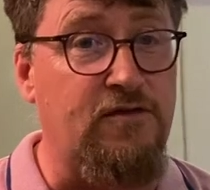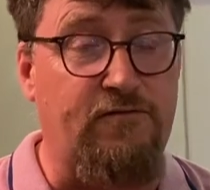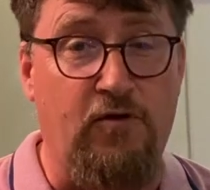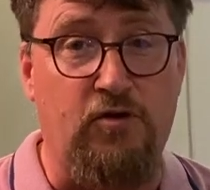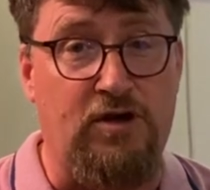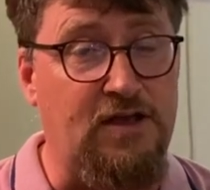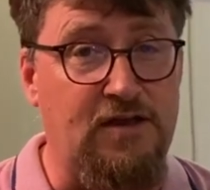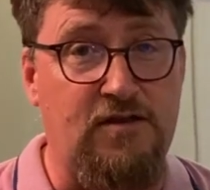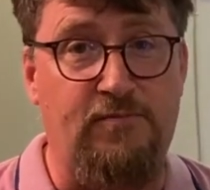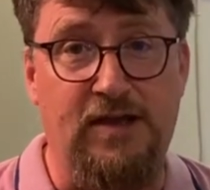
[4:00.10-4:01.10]
the font
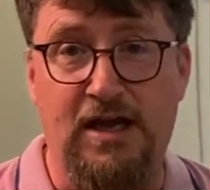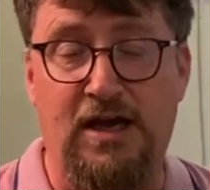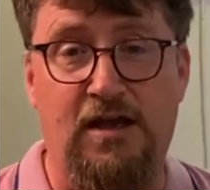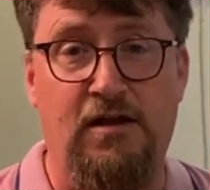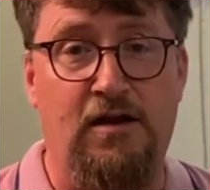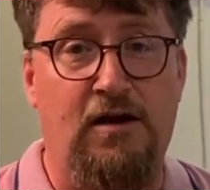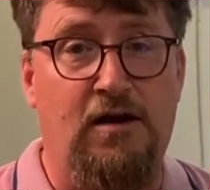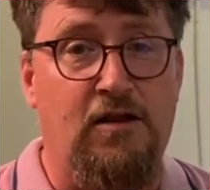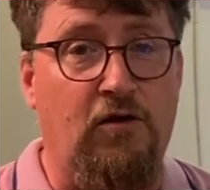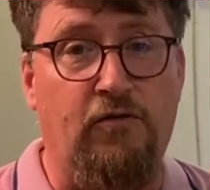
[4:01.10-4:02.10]
is the beginning
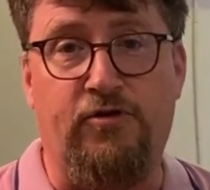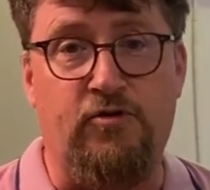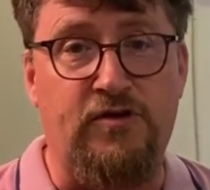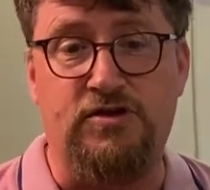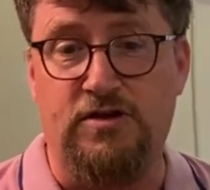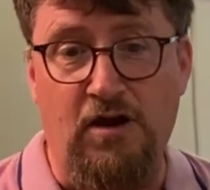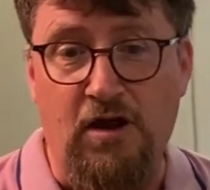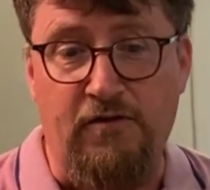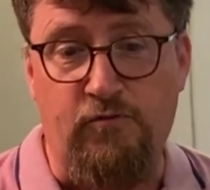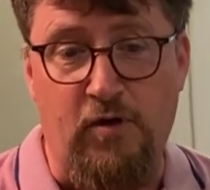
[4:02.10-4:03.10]
of the Christian
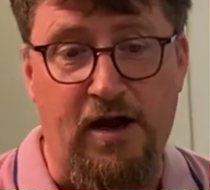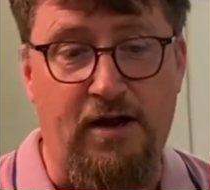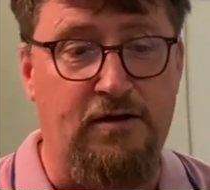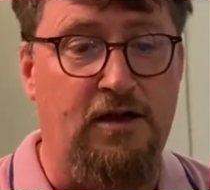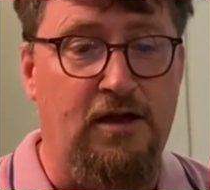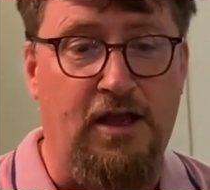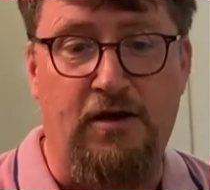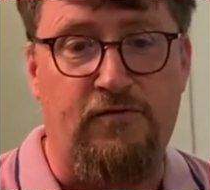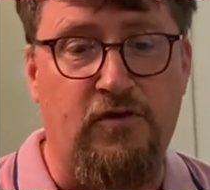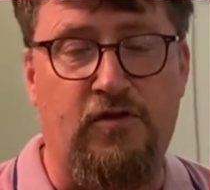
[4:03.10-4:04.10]
life, where
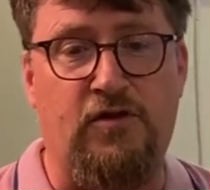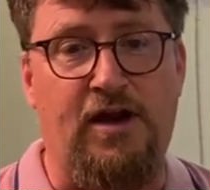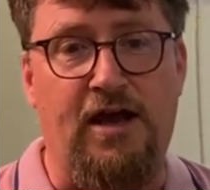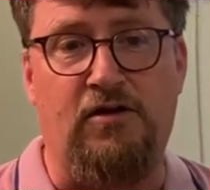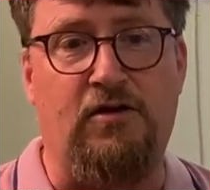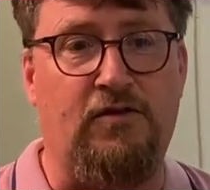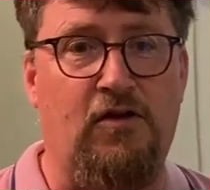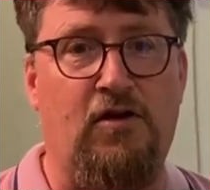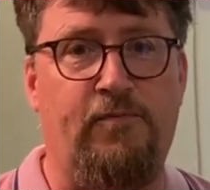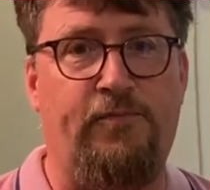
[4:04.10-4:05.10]
infants and adults
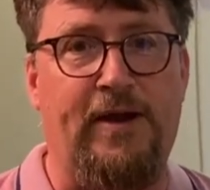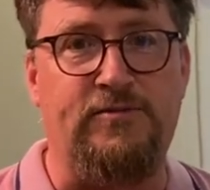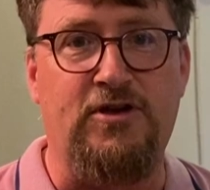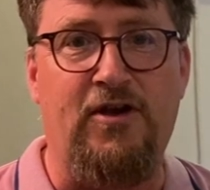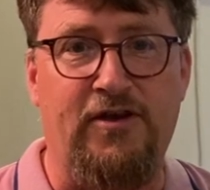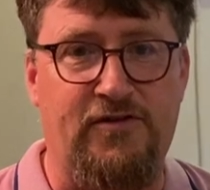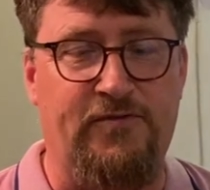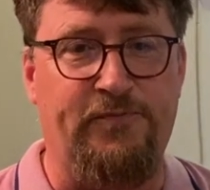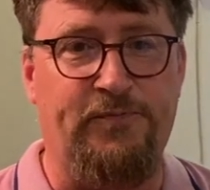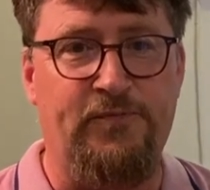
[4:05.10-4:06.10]
are baptized.
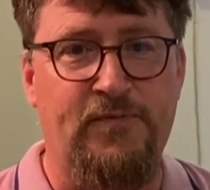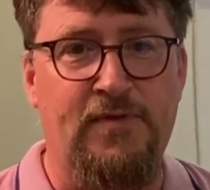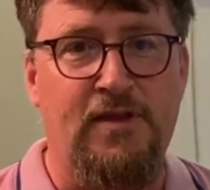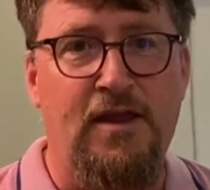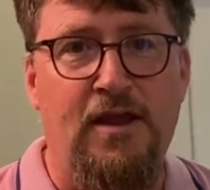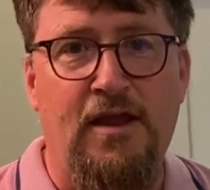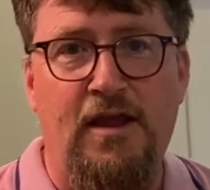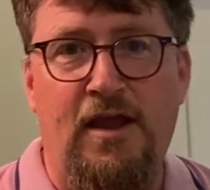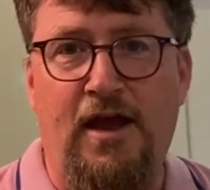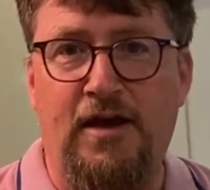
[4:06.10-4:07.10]

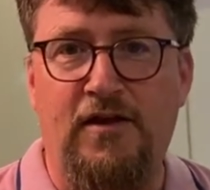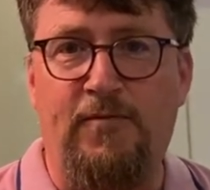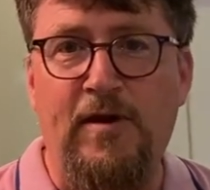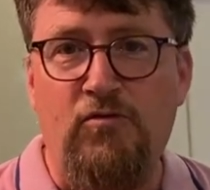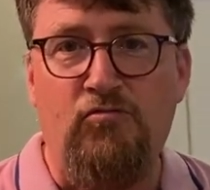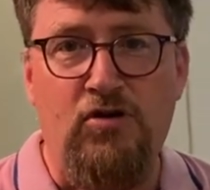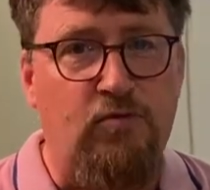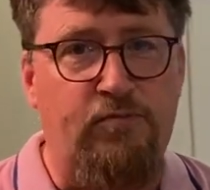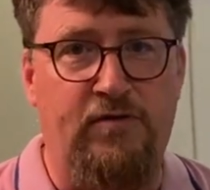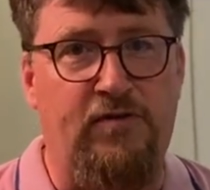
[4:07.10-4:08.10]
And it's been a real
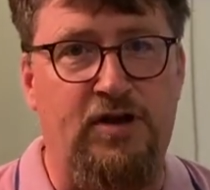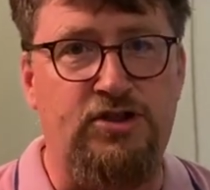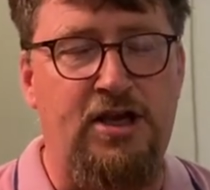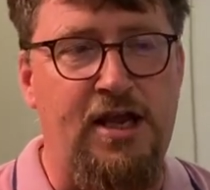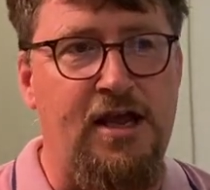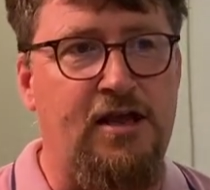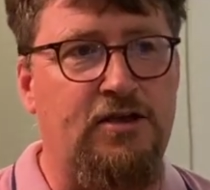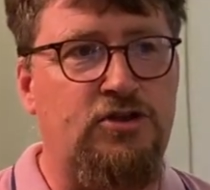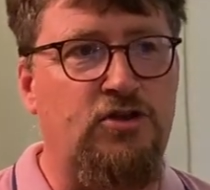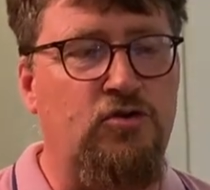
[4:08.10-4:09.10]
privilege here
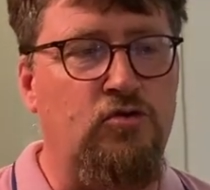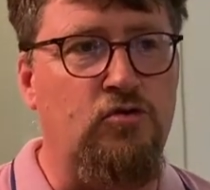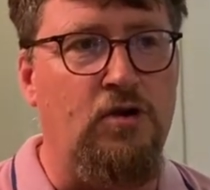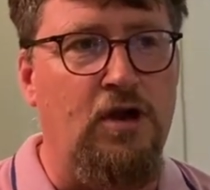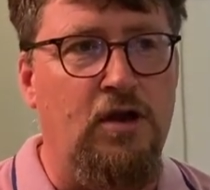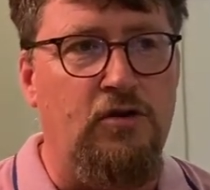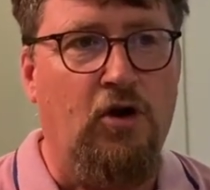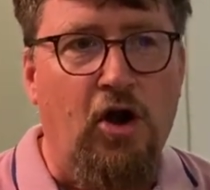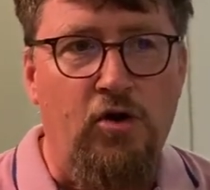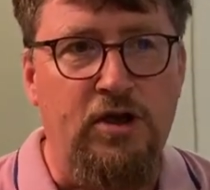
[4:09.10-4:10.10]
to
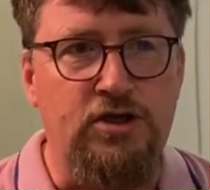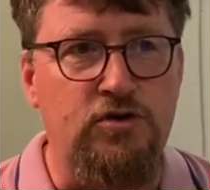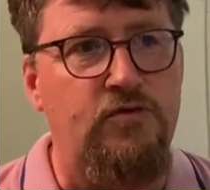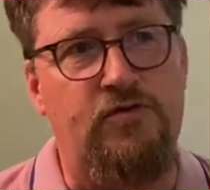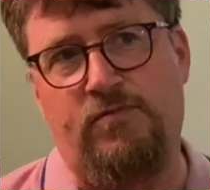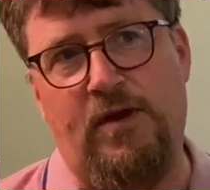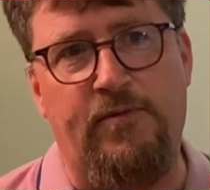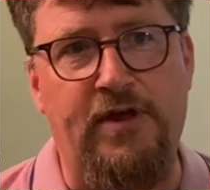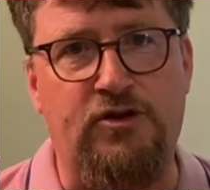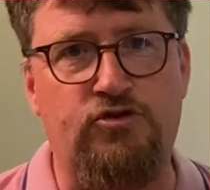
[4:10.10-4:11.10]
not only do some
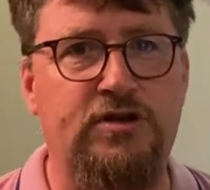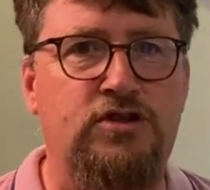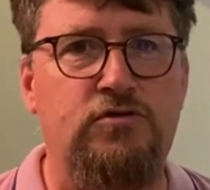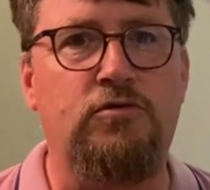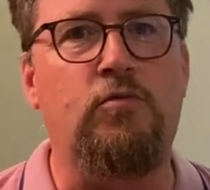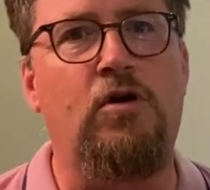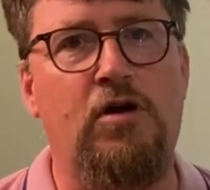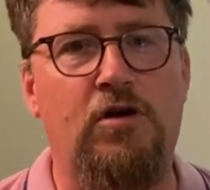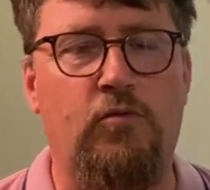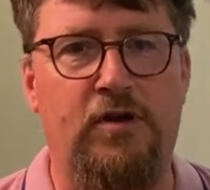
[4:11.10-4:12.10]
of that traditional
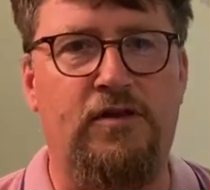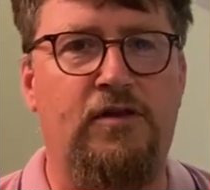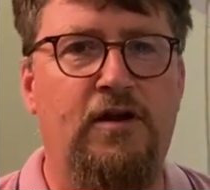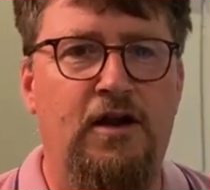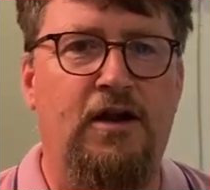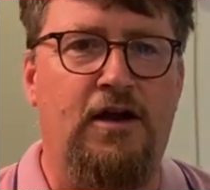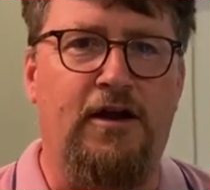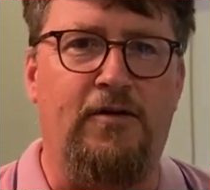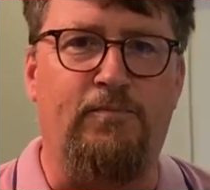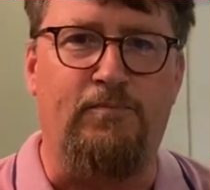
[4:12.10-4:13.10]
work with
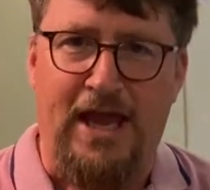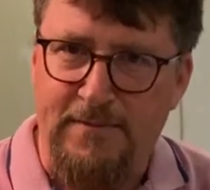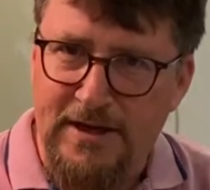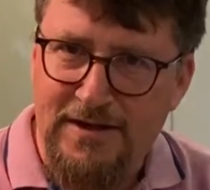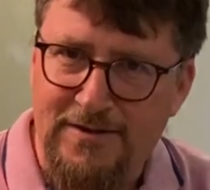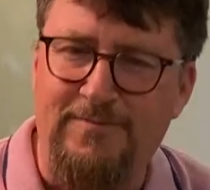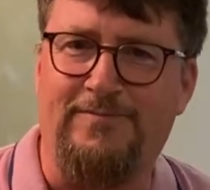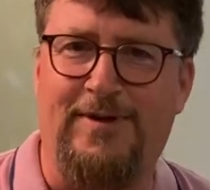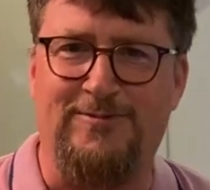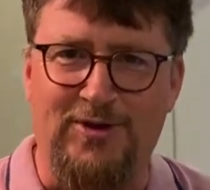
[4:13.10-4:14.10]
babies,
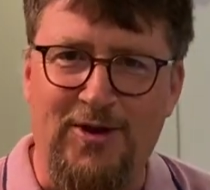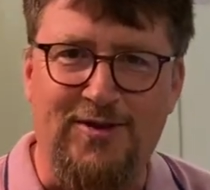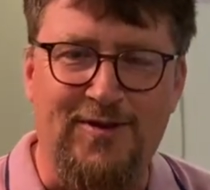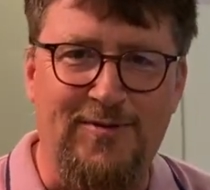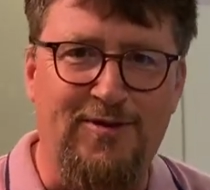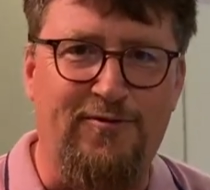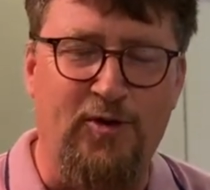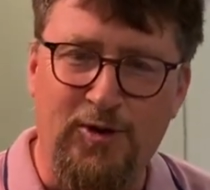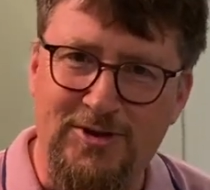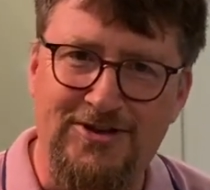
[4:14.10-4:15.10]
baptizing them in the
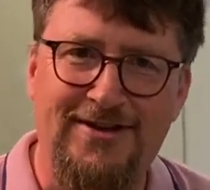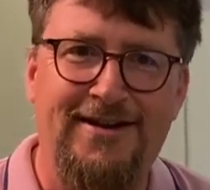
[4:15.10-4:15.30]
font,